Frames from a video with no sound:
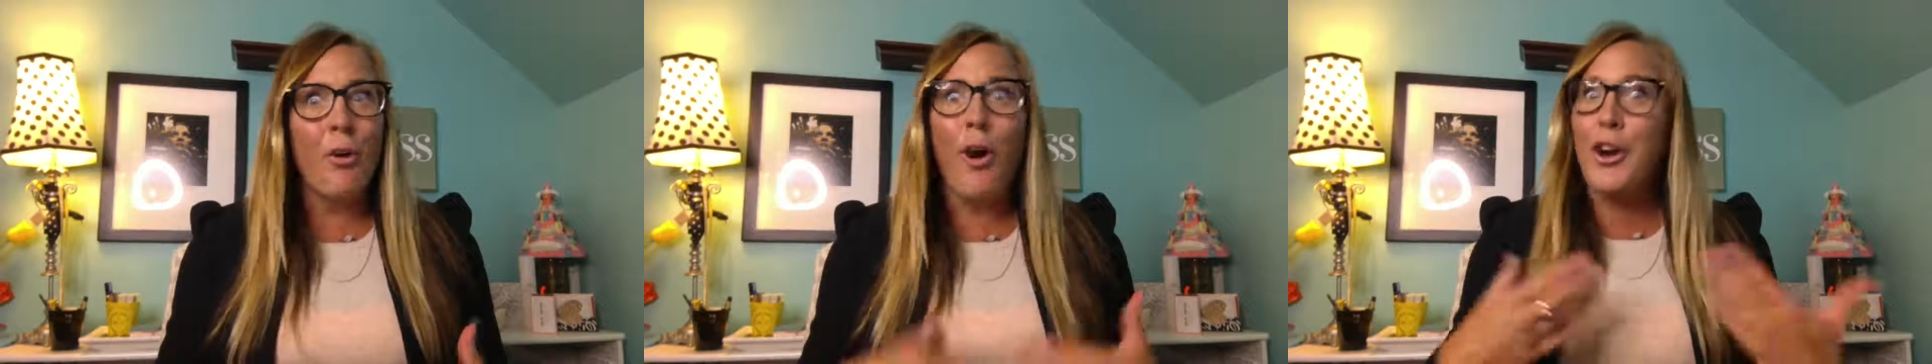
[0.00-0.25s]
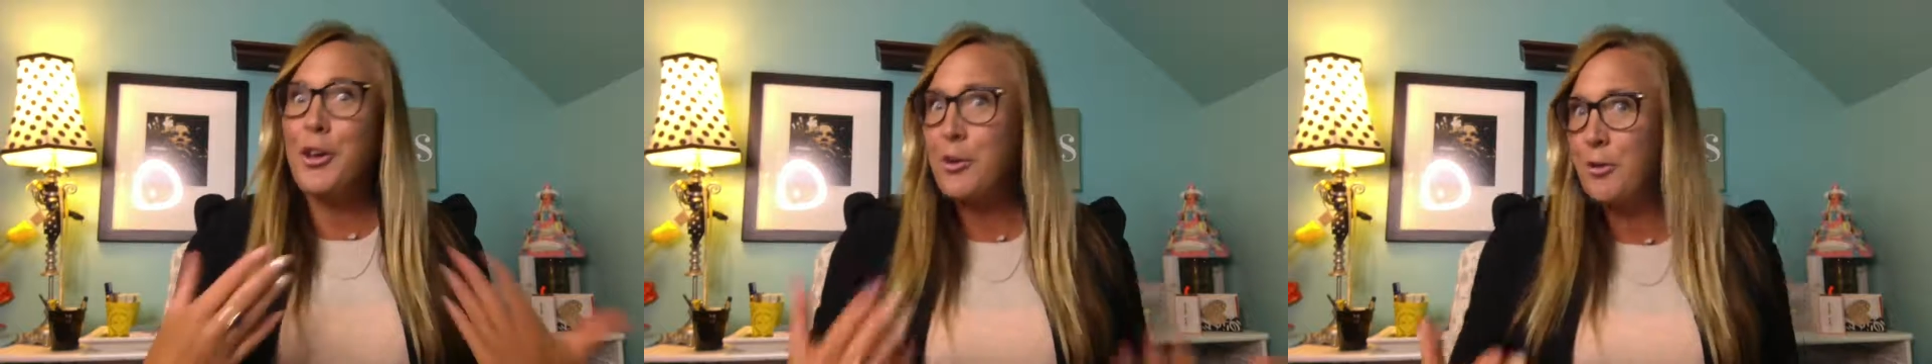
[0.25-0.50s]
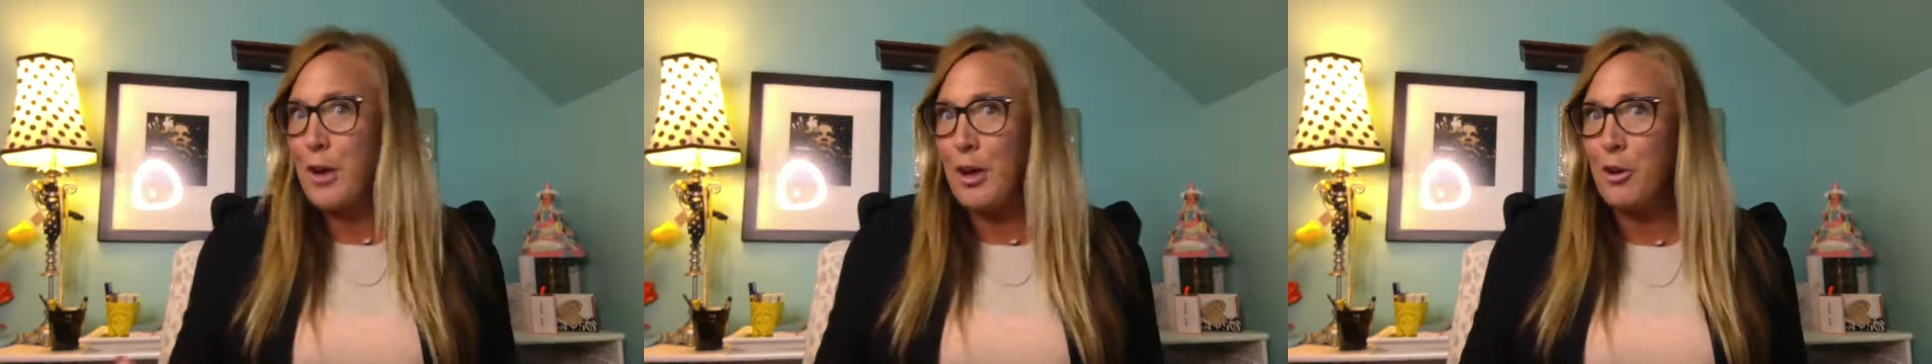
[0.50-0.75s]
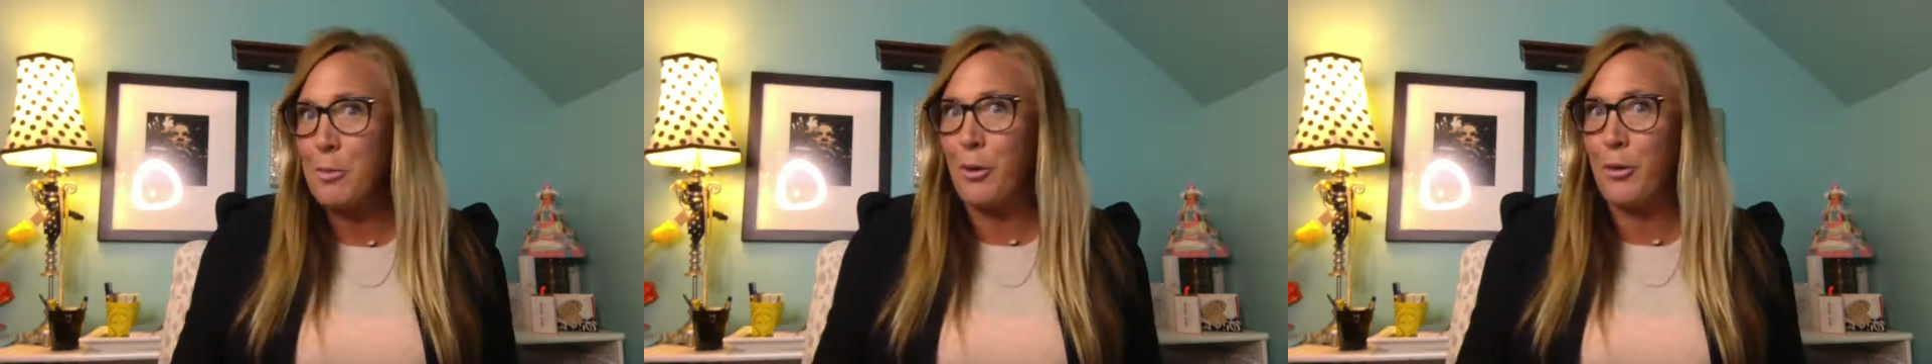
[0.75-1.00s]
are you
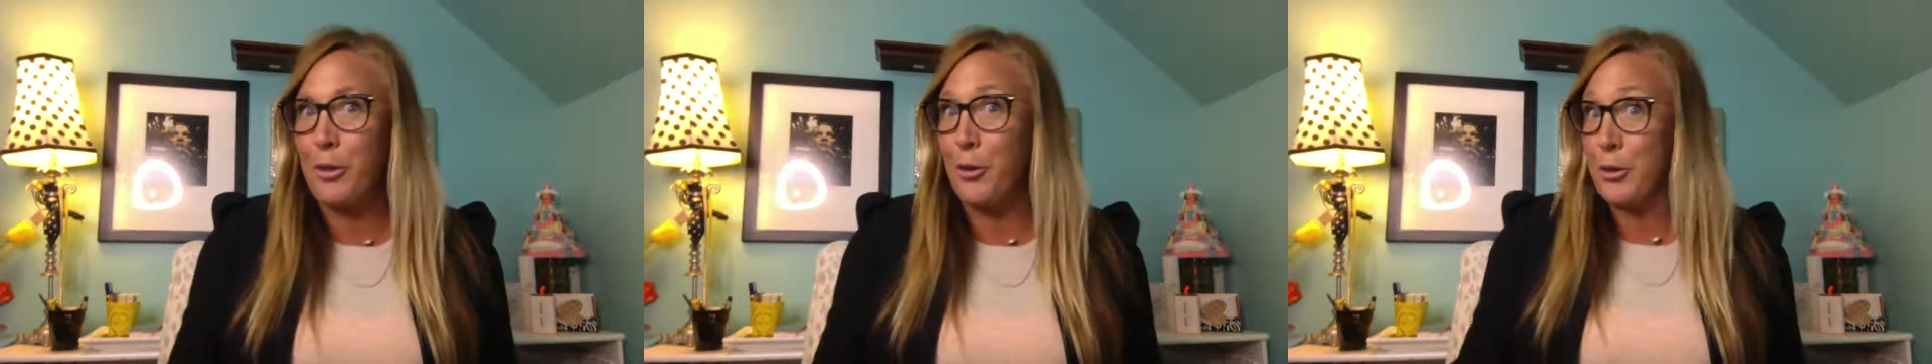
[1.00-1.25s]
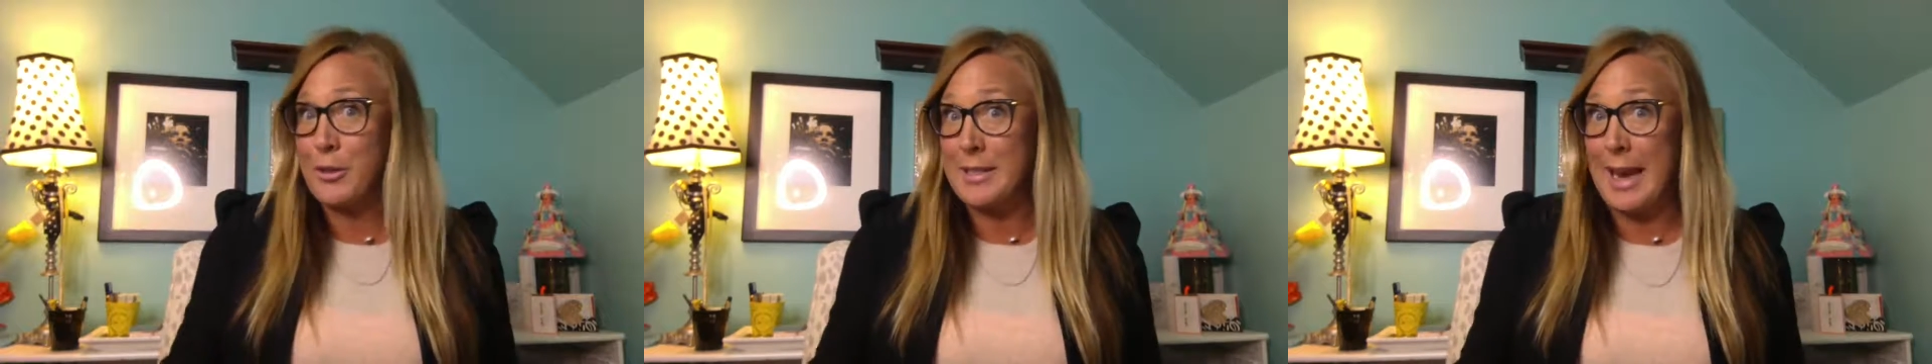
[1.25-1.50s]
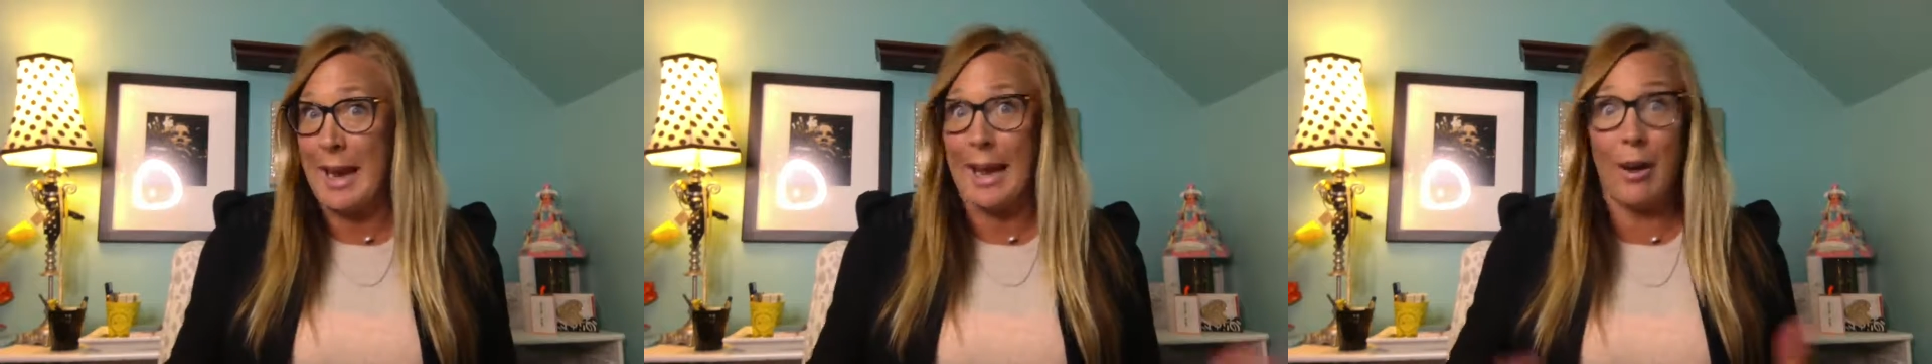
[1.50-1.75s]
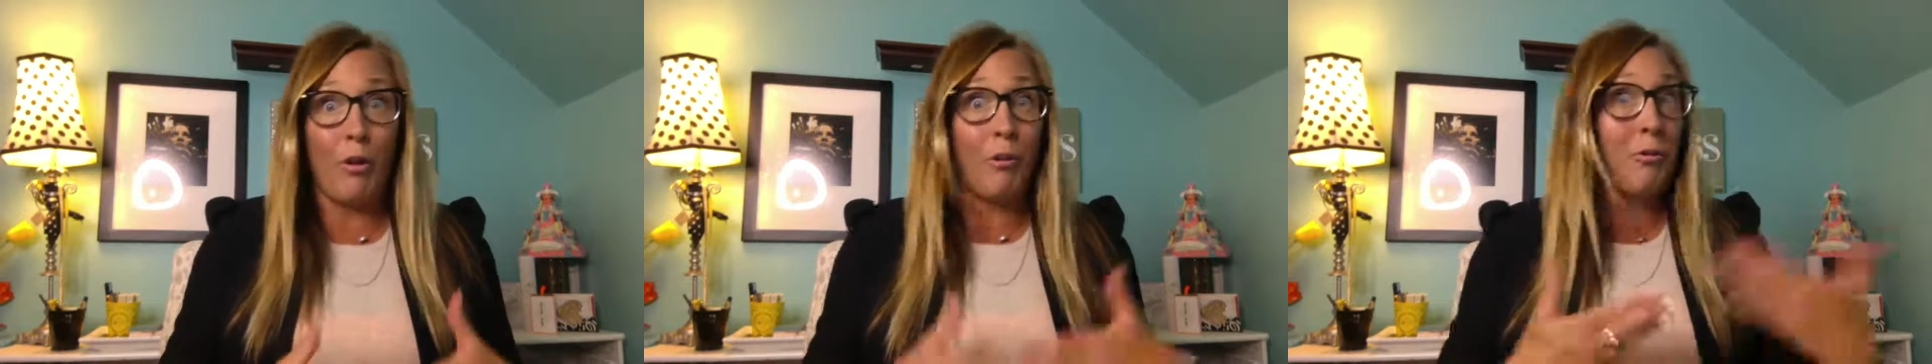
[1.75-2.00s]
available
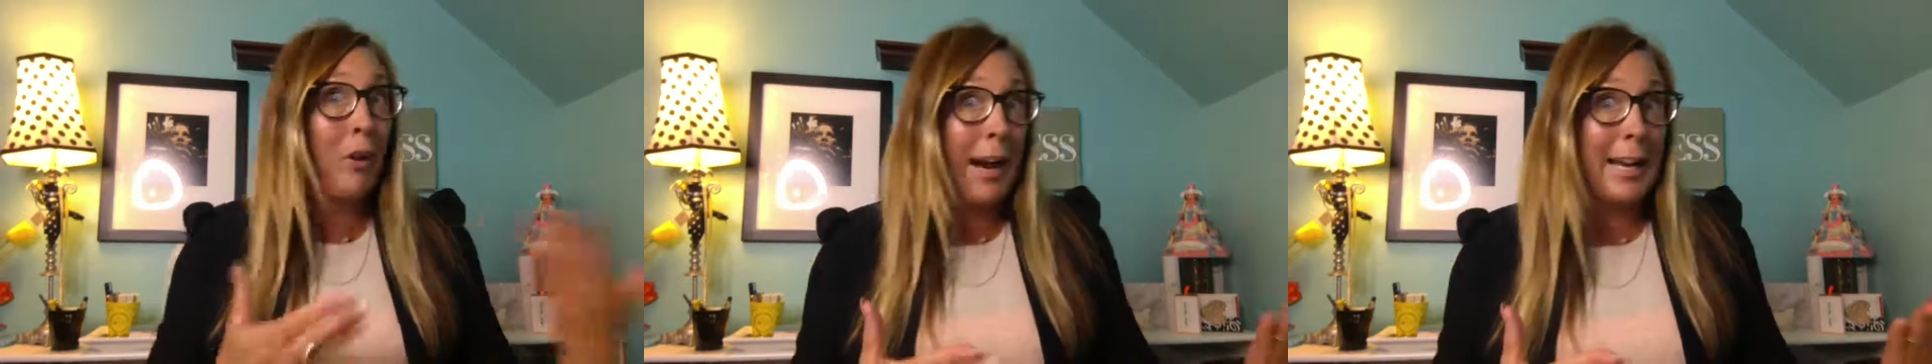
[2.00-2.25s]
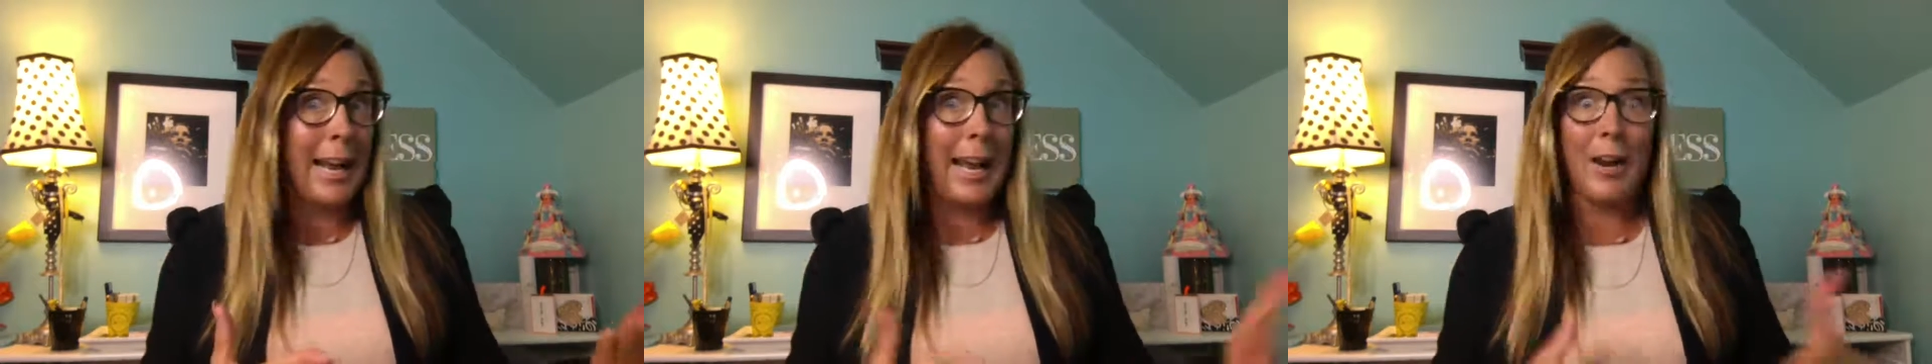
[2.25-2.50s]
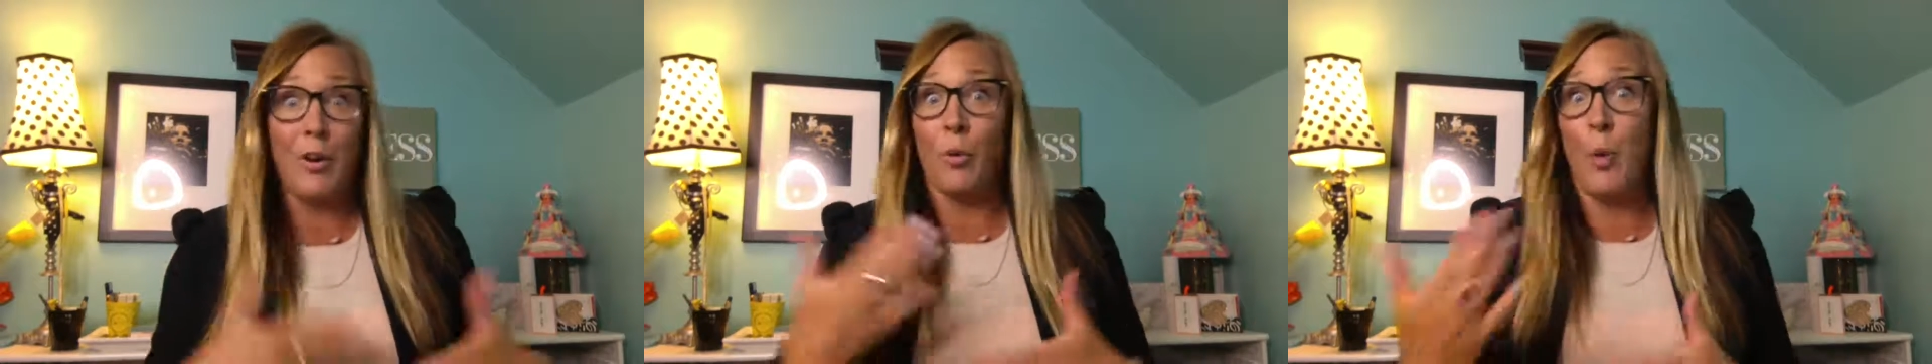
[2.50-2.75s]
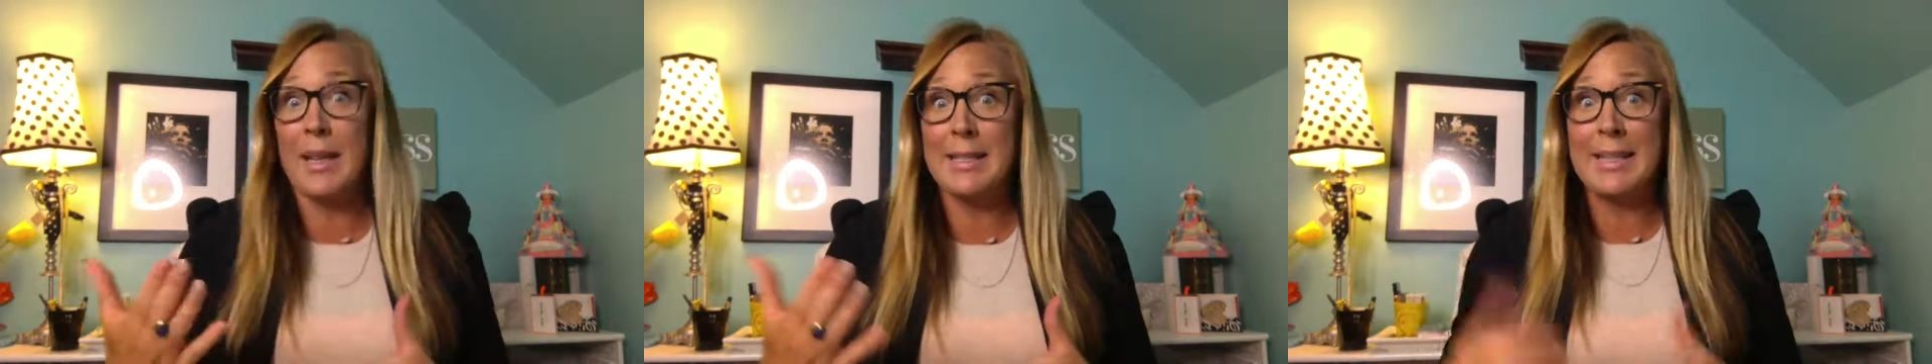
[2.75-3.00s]
Thursday or Friday or
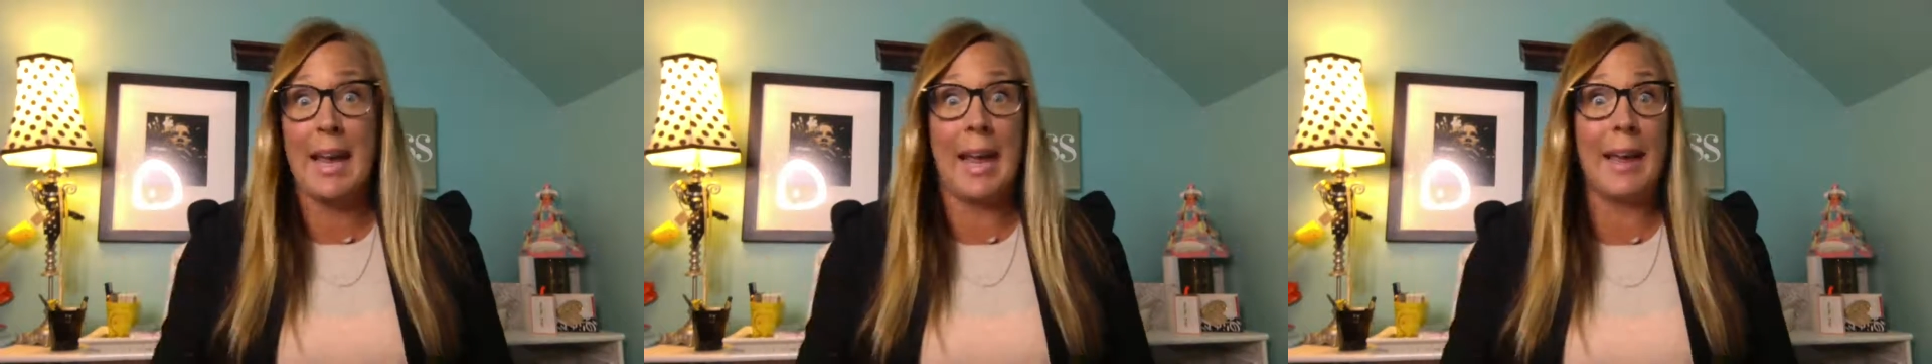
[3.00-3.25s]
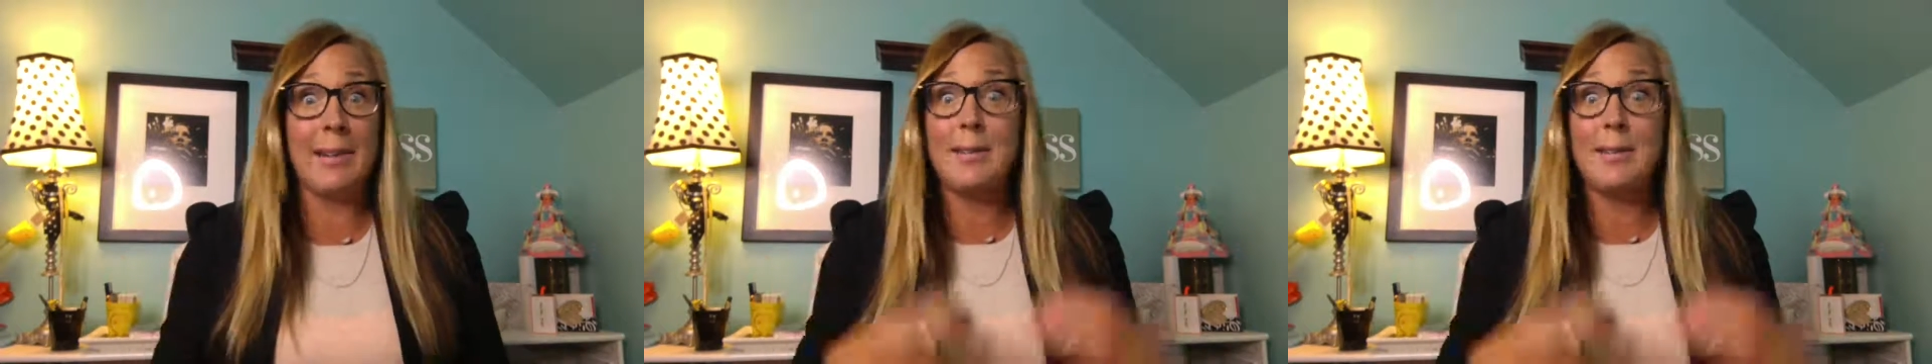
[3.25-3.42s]
Wednesday